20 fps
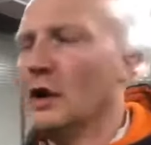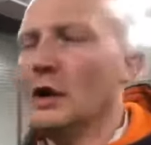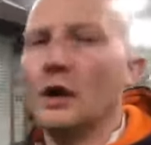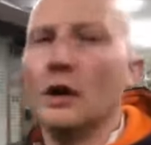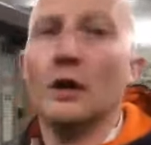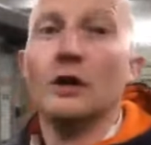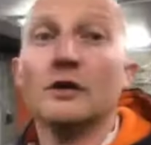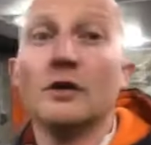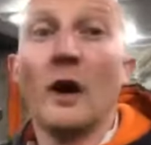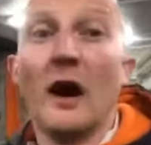
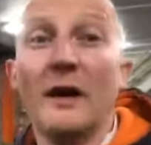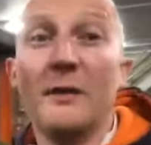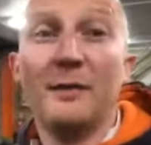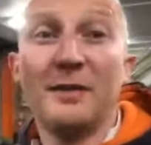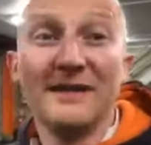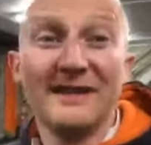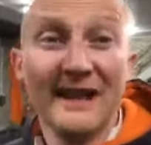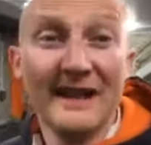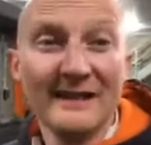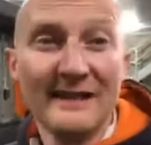So, I
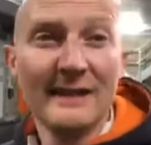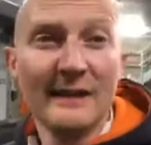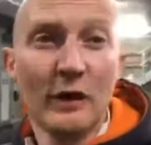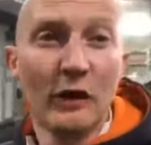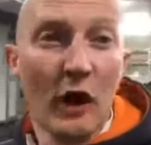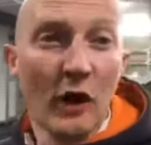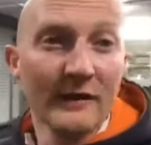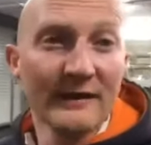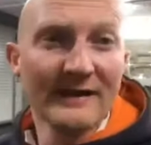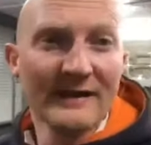presented a
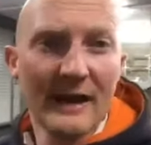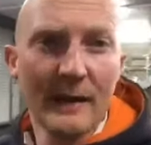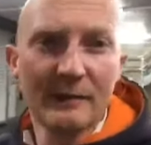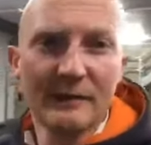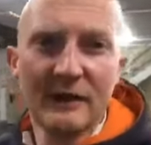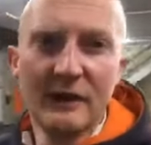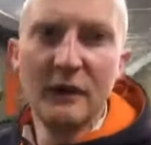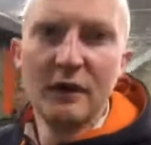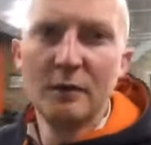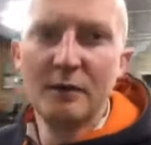concept to
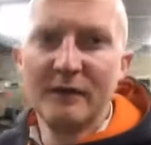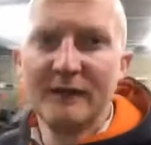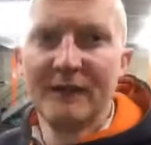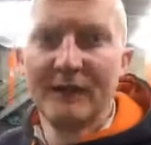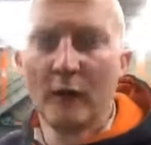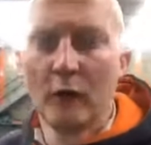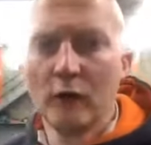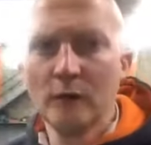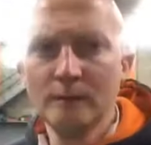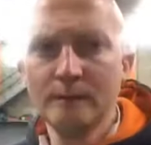you
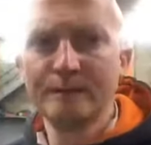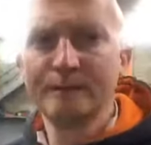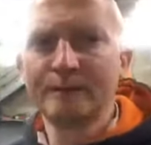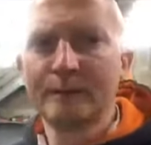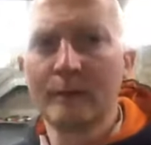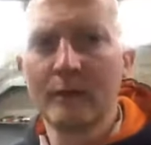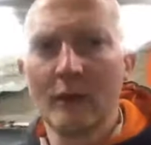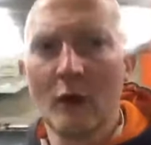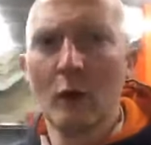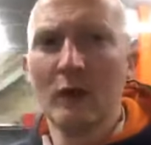before,
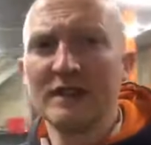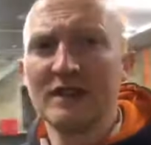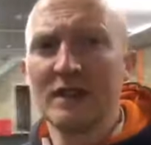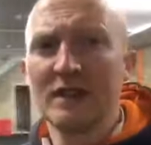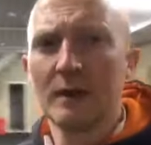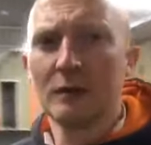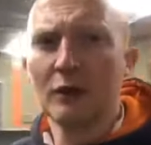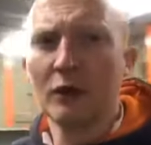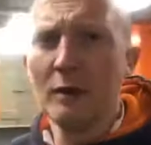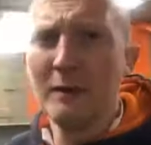which
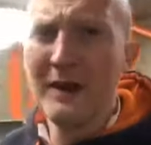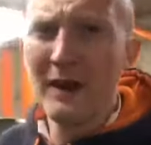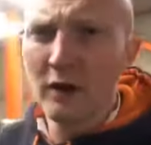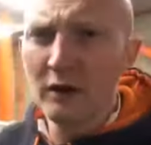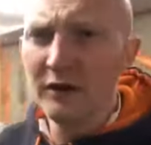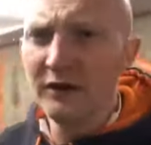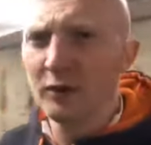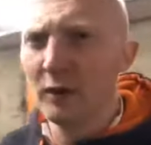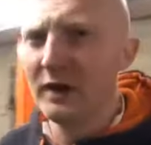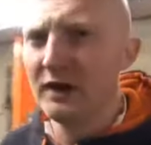I'm going to be
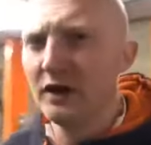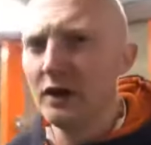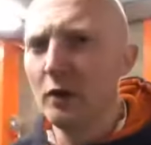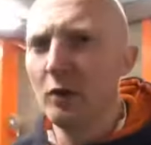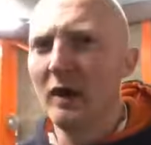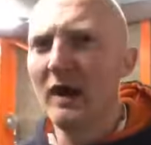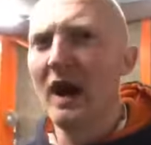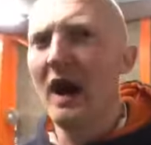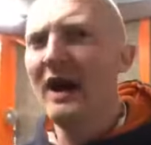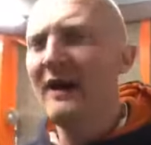honest with you.
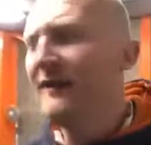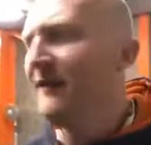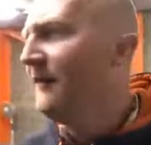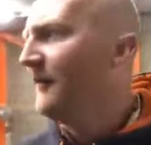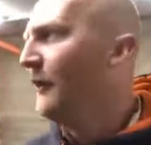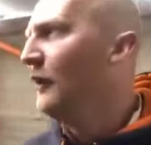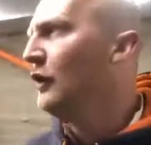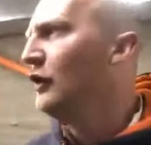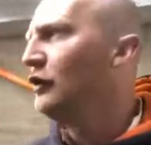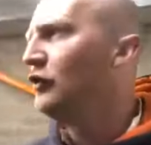When I
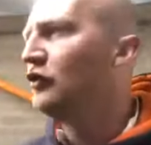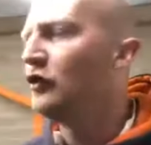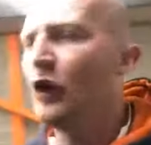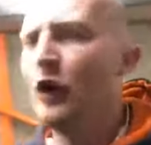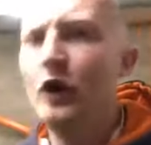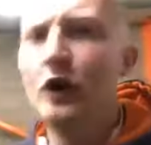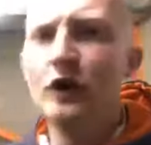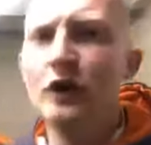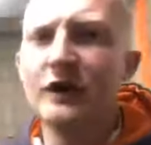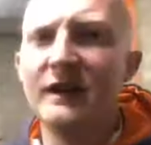first
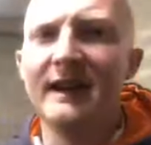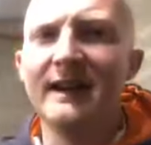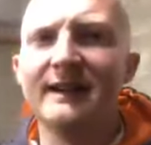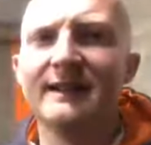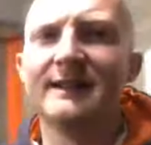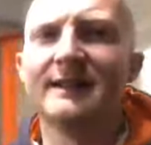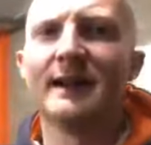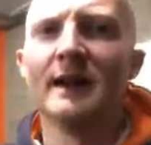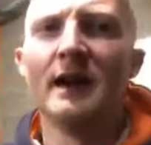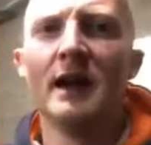heard
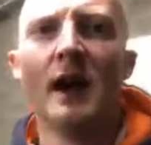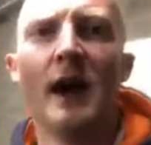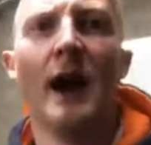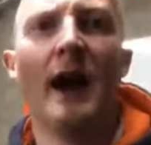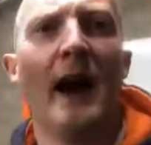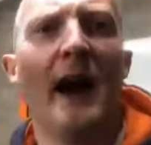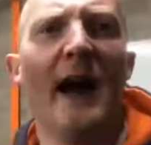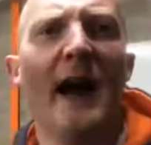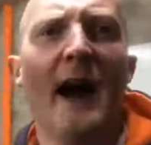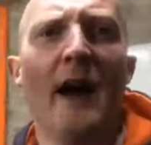it,
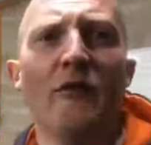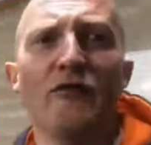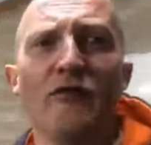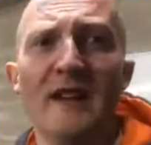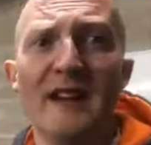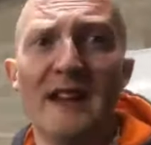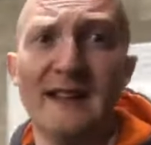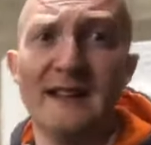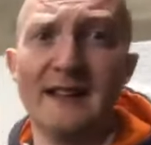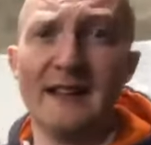uh, I
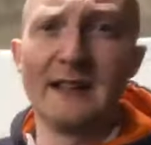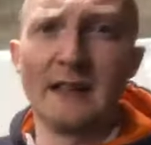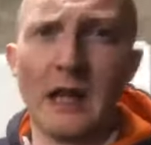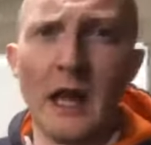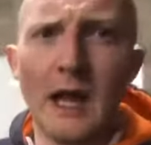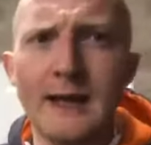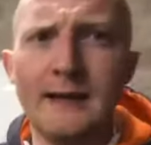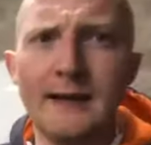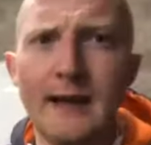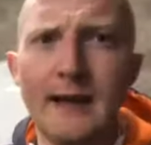really didn't
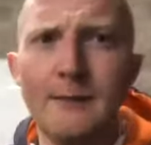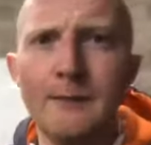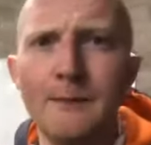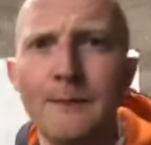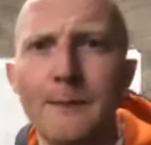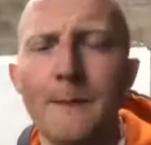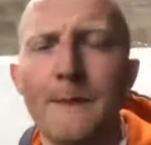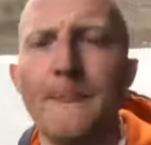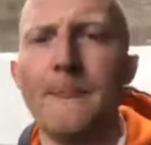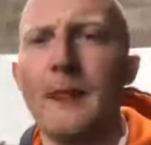like it.
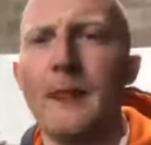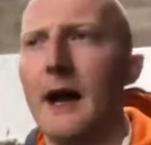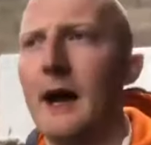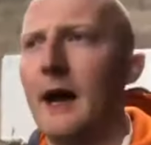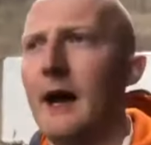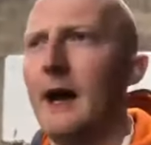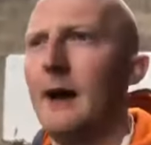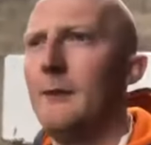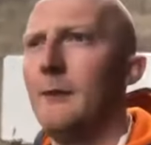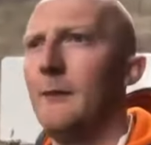
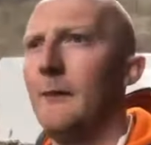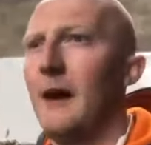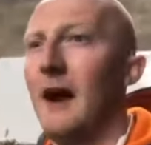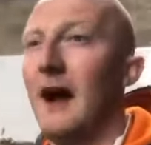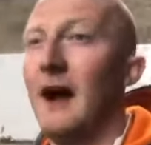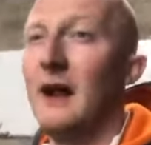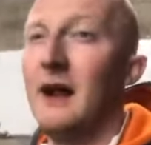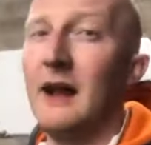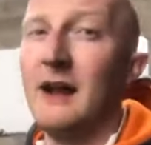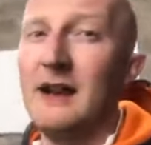Um,
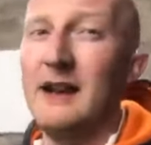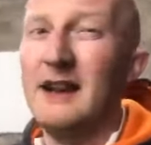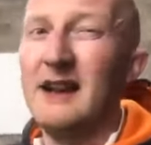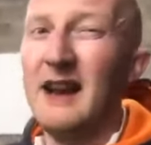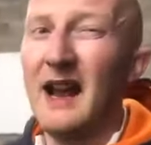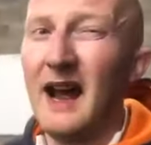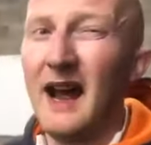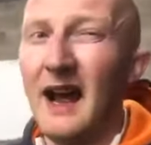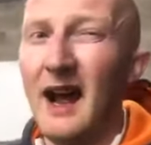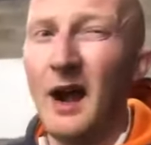and
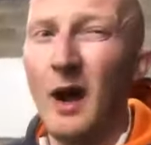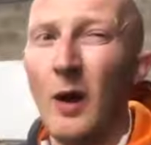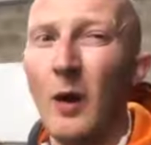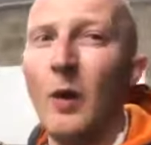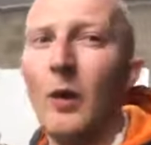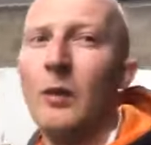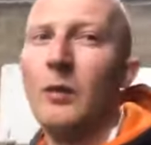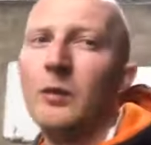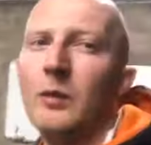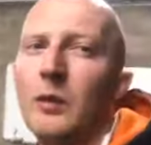
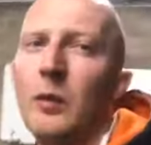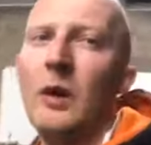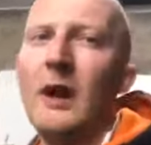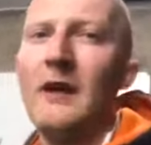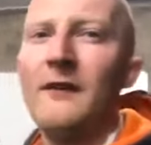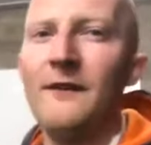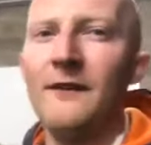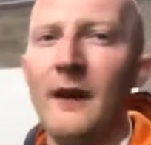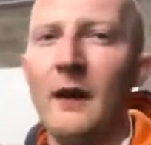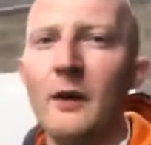now, well, I
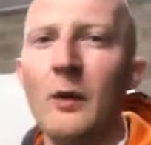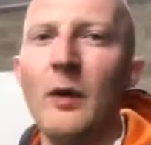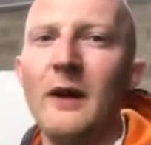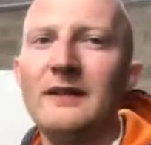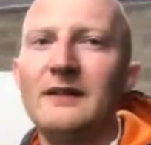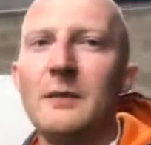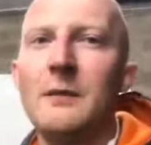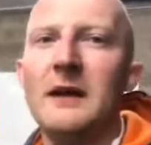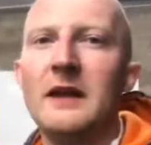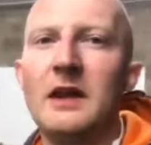found a way
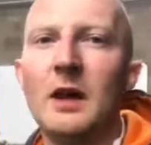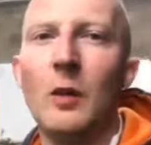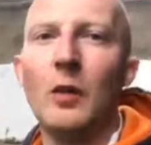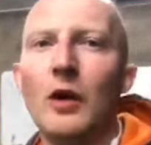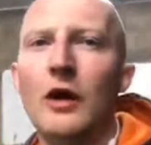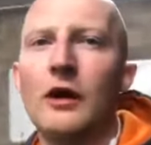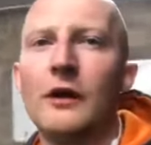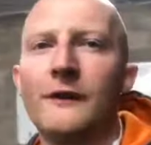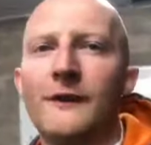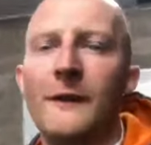to make it
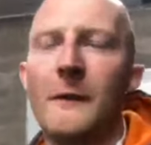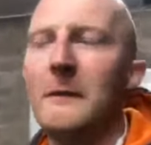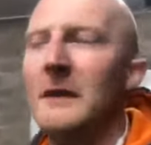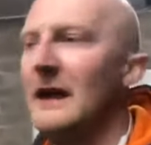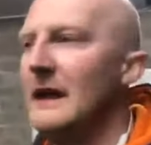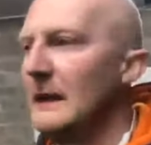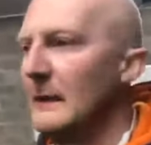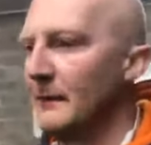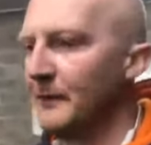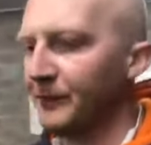work for me.